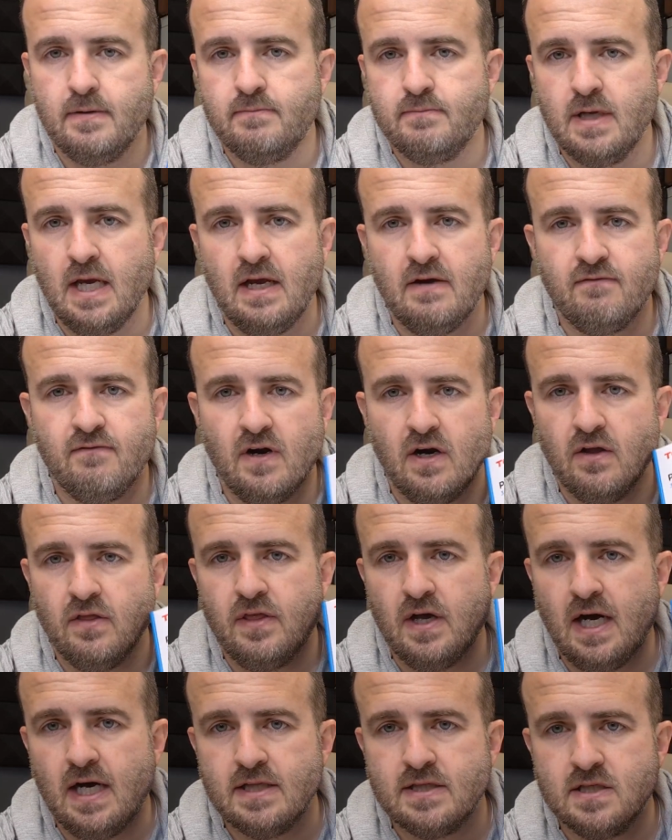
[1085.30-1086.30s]
again, final
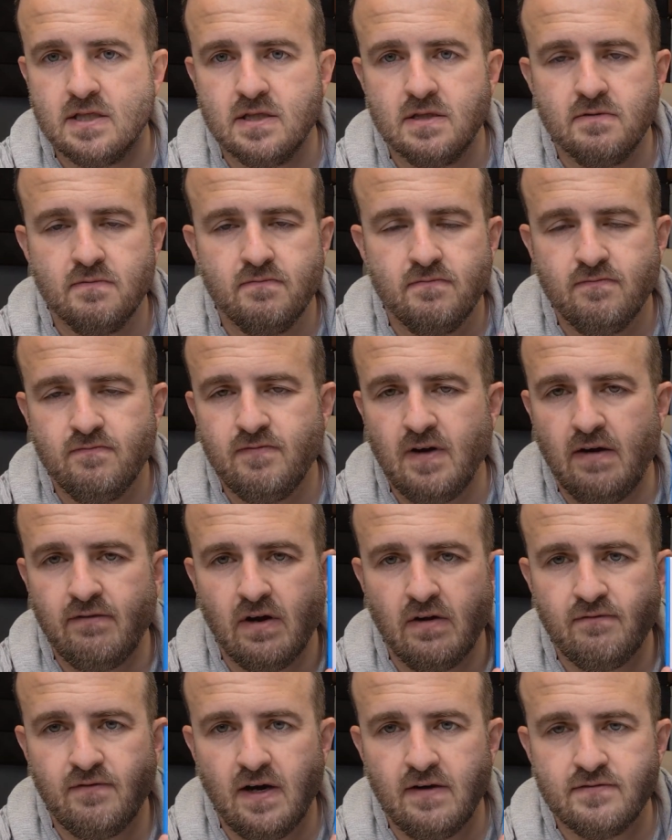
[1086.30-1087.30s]
thoughts, five out of
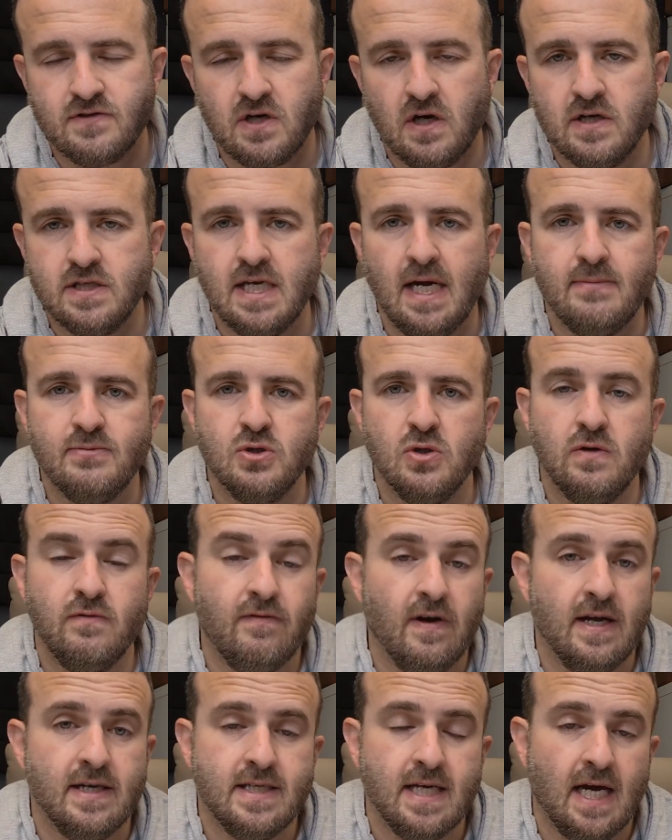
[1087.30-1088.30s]
five stars, absolutely
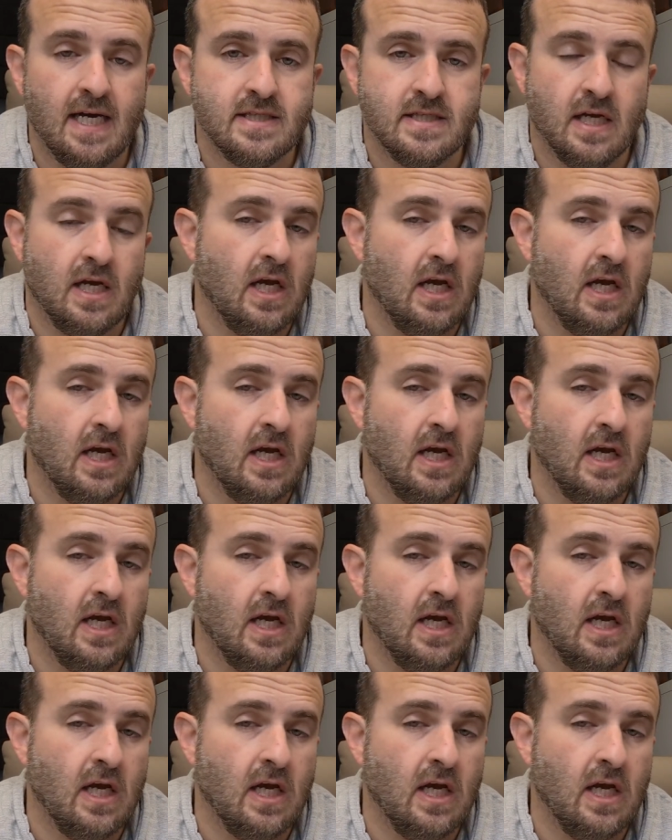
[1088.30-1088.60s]
fantastic.